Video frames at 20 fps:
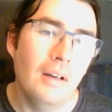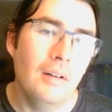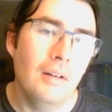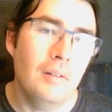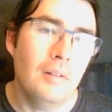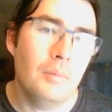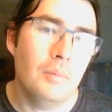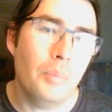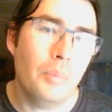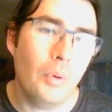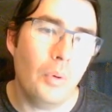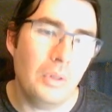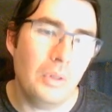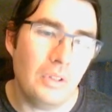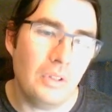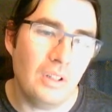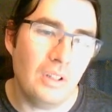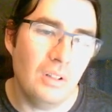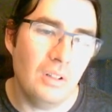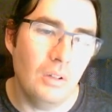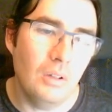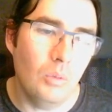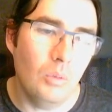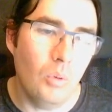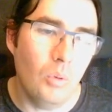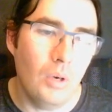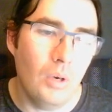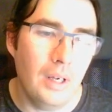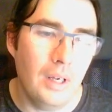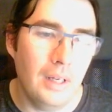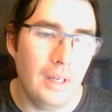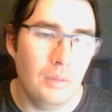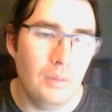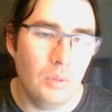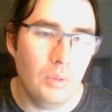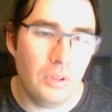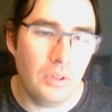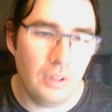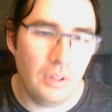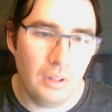pointed warhead
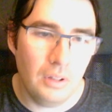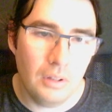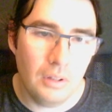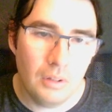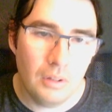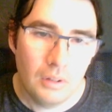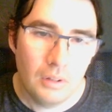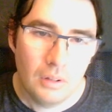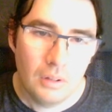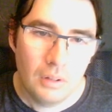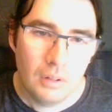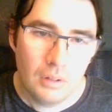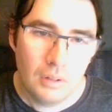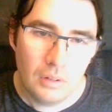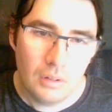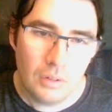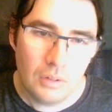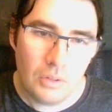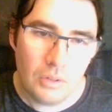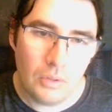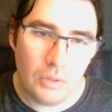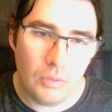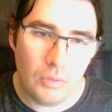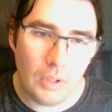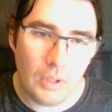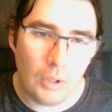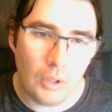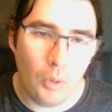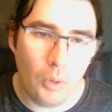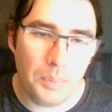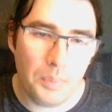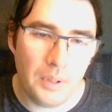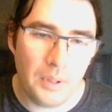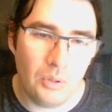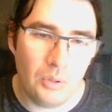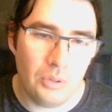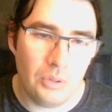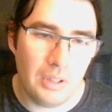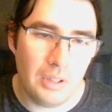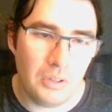with the sort of like optical
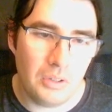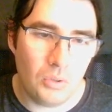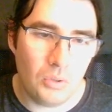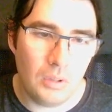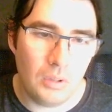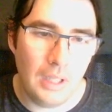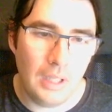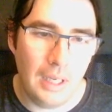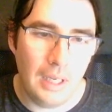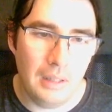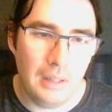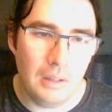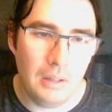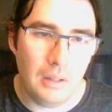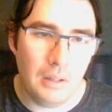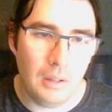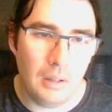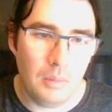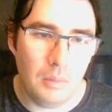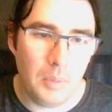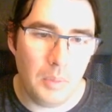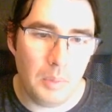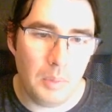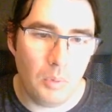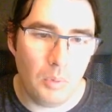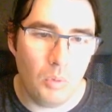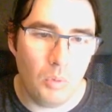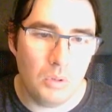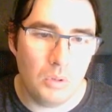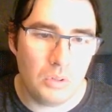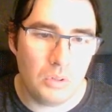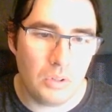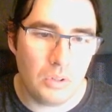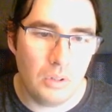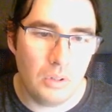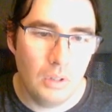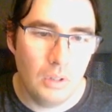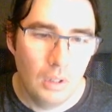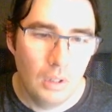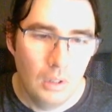sensor on the end that people wanted.
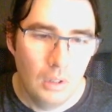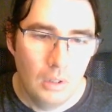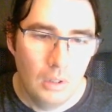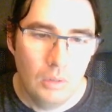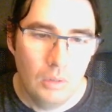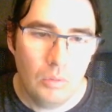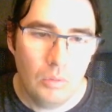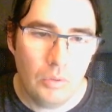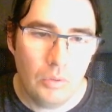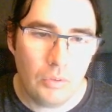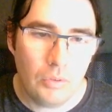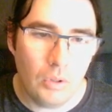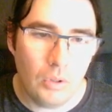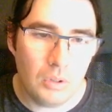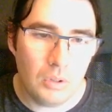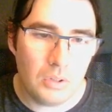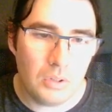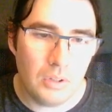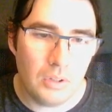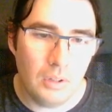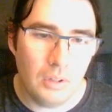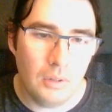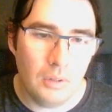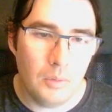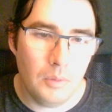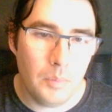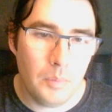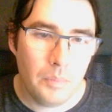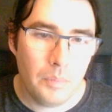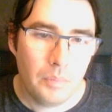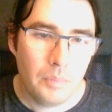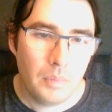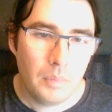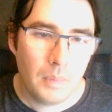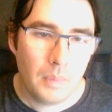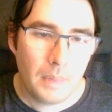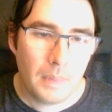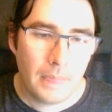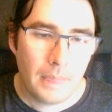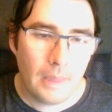We've got a
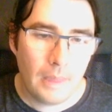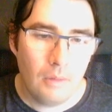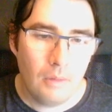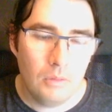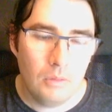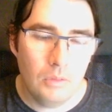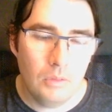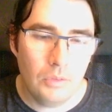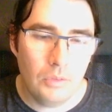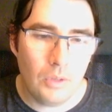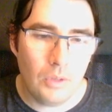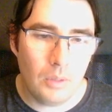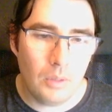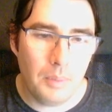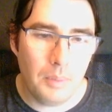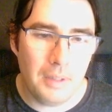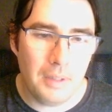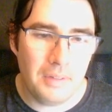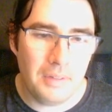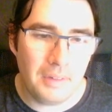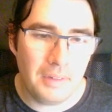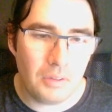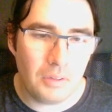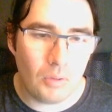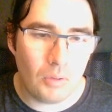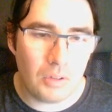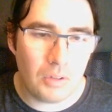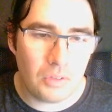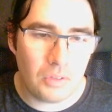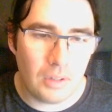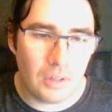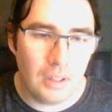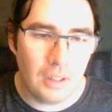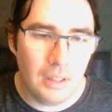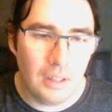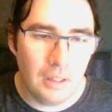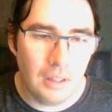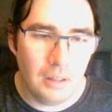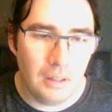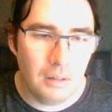basic thruster
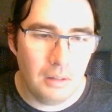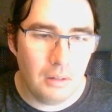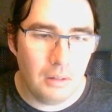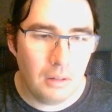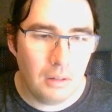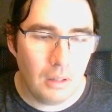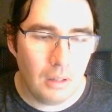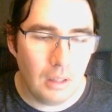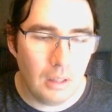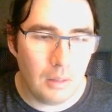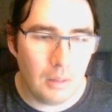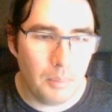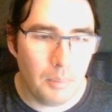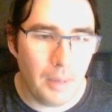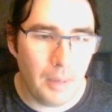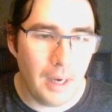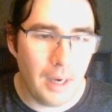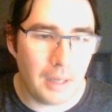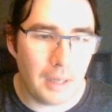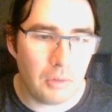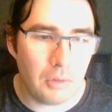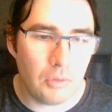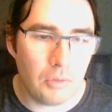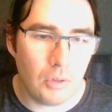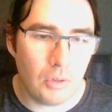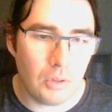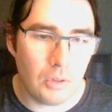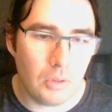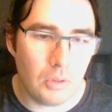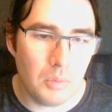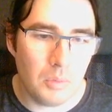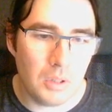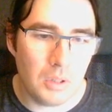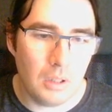here at the back. We've got some